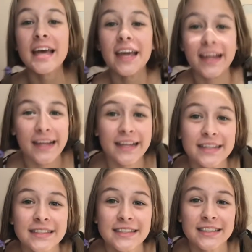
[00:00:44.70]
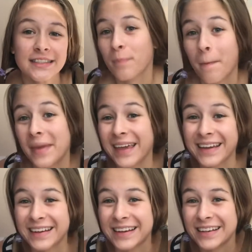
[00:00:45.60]
is
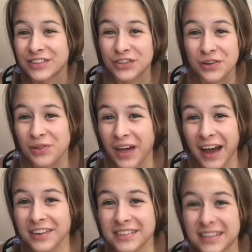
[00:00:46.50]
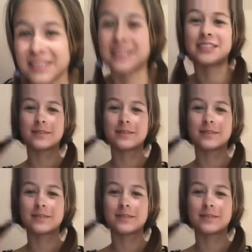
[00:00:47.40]
me in 2000s.